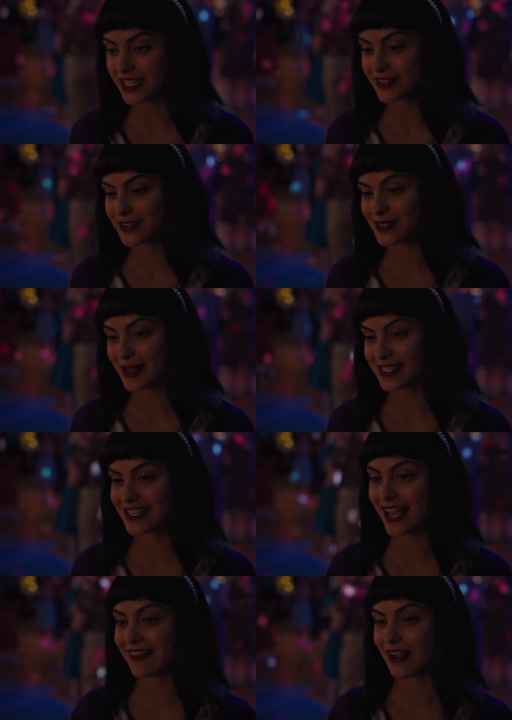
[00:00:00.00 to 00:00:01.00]
hears my
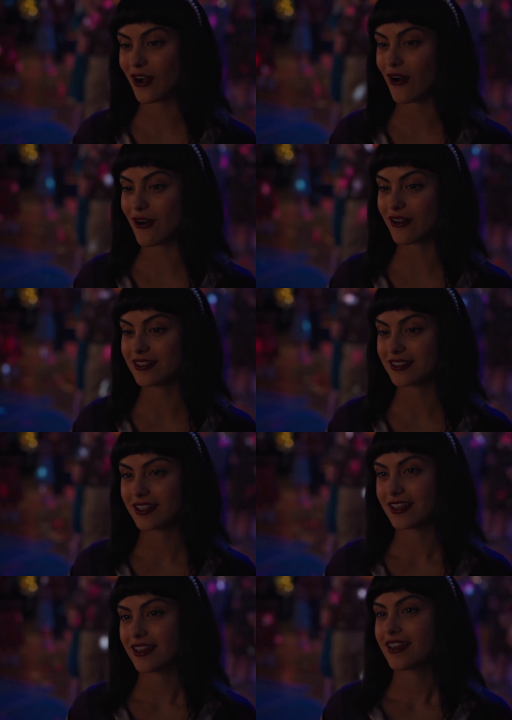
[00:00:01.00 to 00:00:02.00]
silent call.
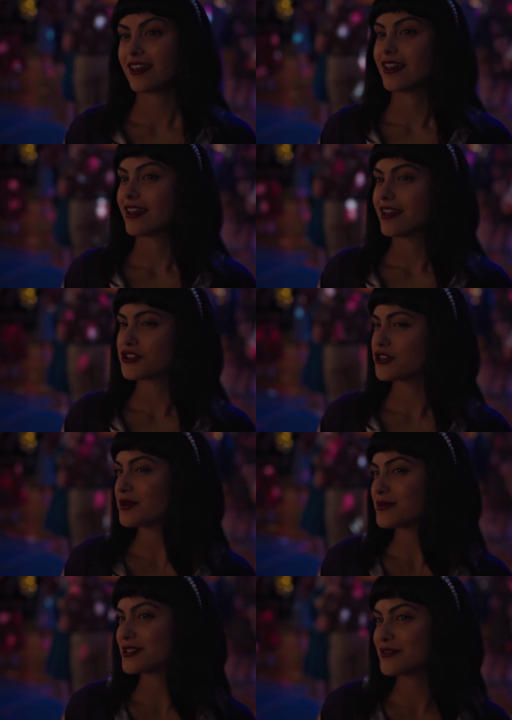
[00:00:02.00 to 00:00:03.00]

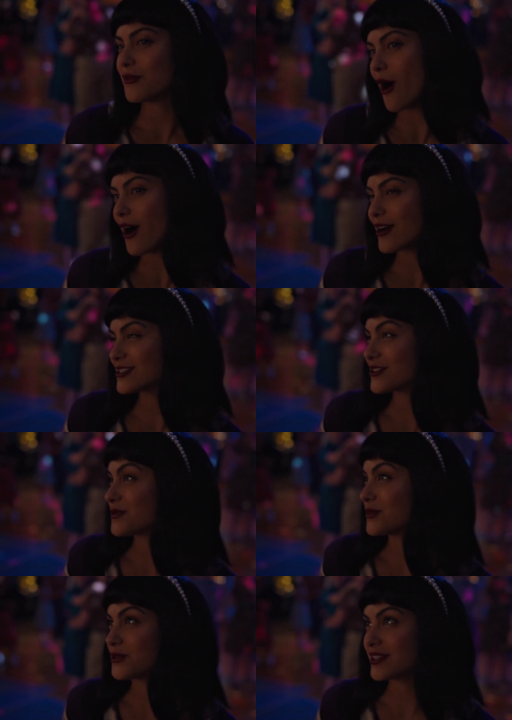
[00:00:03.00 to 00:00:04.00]
Dreams of walks
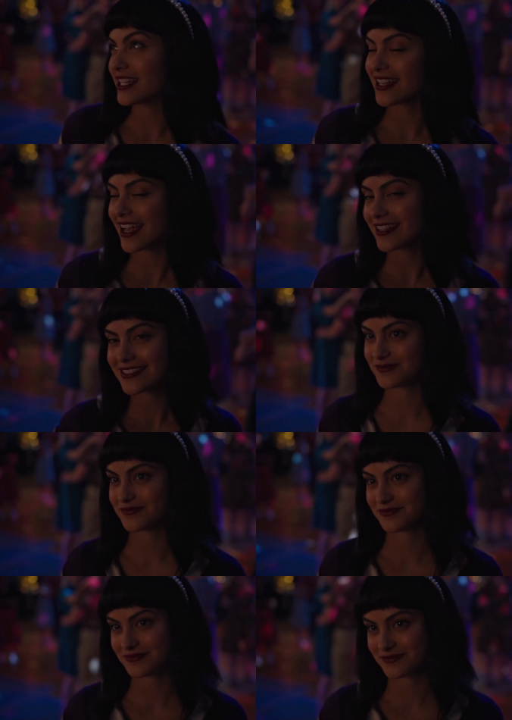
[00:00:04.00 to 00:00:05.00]
through moonlit nights.
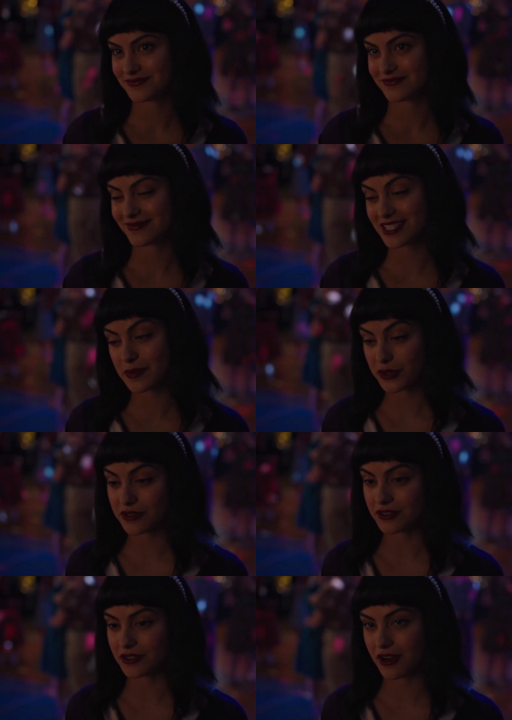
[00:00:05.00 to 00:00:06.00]
It's
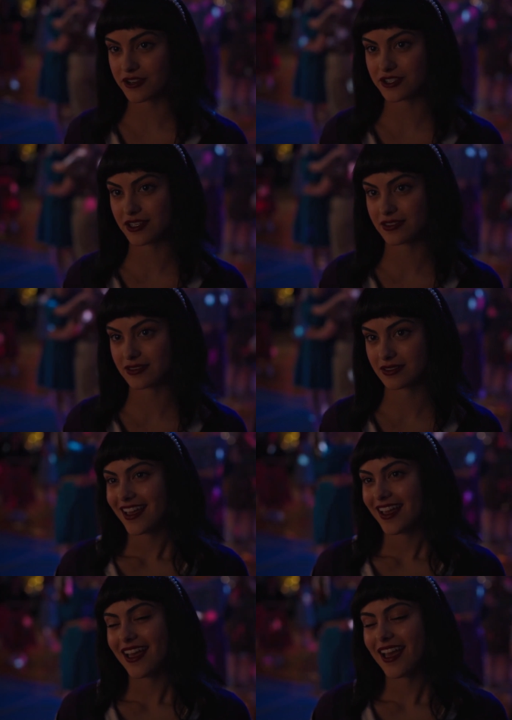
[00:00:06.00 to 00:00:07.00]
beautiful, Archie.
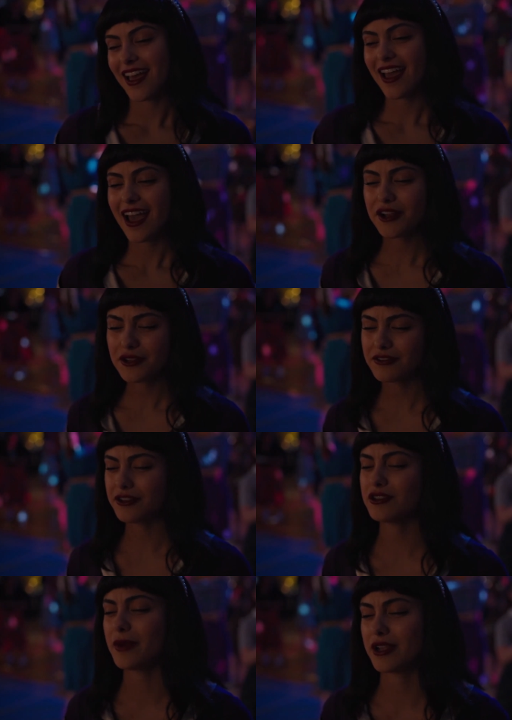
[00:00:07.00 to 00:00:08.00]
How do you
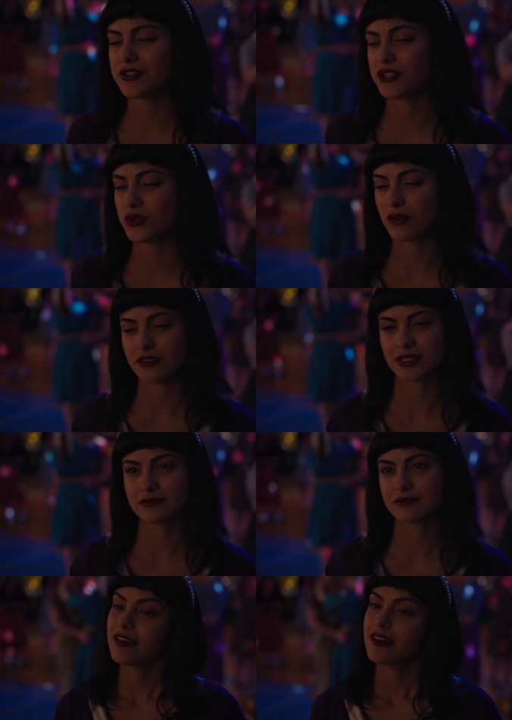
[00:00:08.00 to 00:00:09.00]
feel about a do-over?
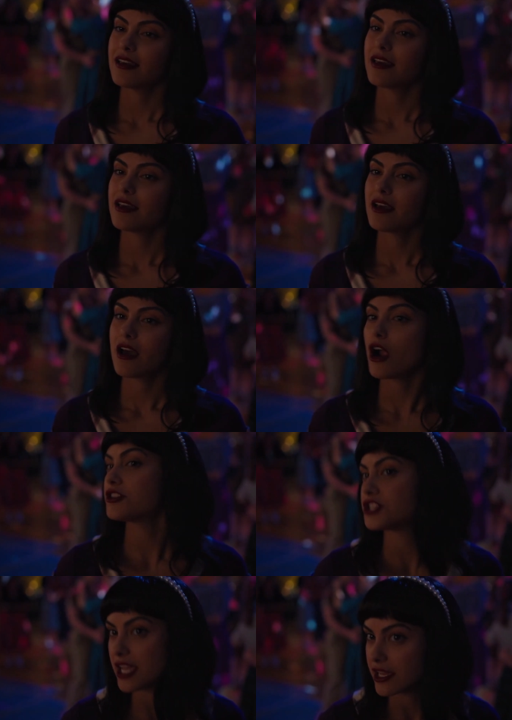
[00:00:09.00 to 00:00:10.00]

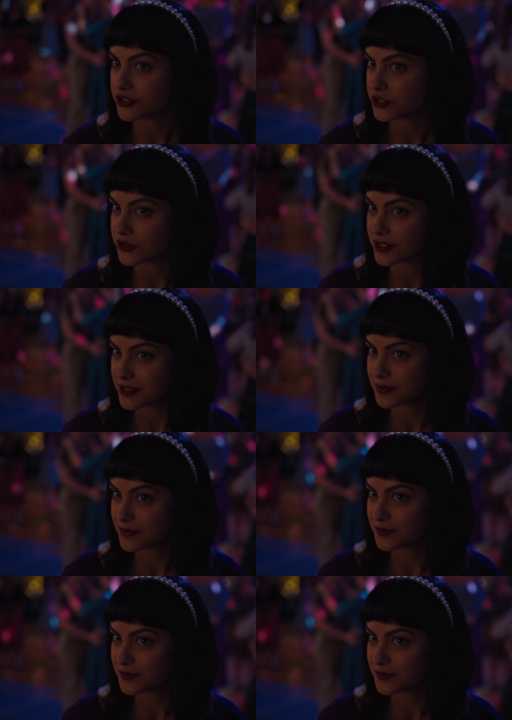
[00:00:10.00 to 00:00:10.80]
Archie Andrews,